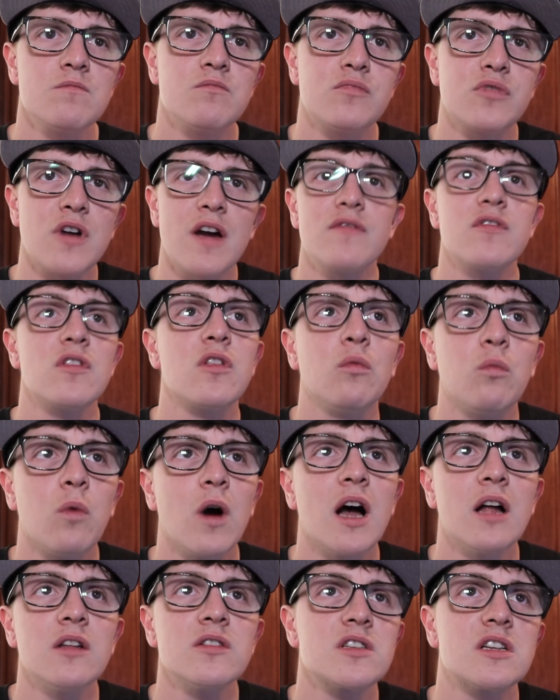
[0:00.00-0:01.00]
Breath of the
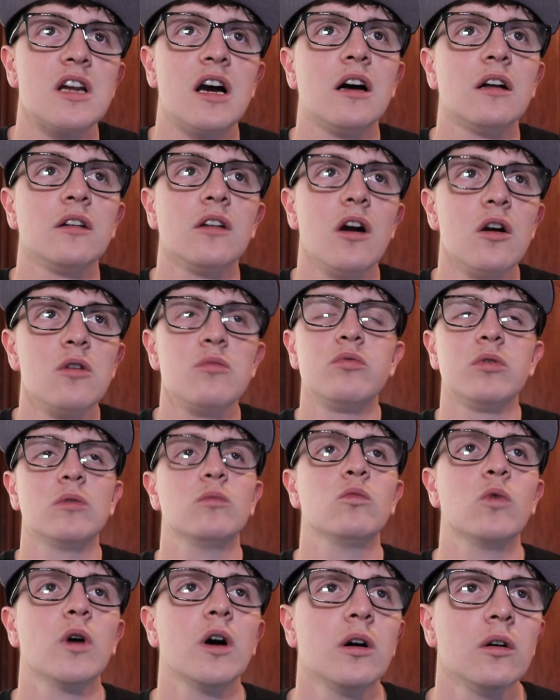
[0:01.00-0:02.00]
Wild style
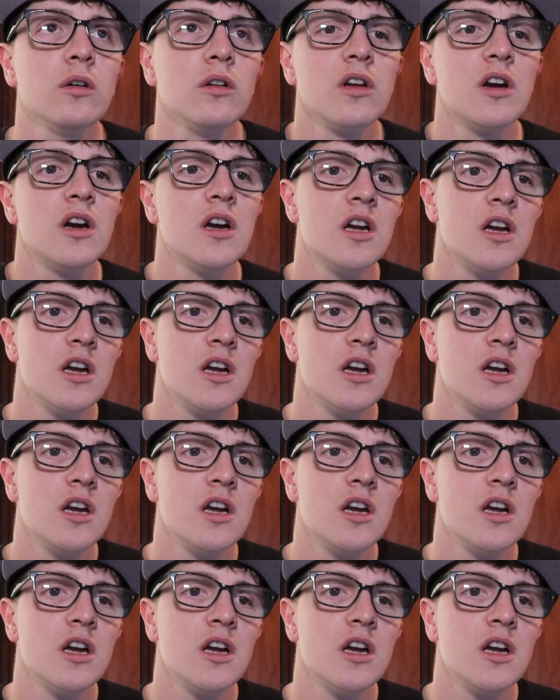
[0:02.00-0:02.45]
open world.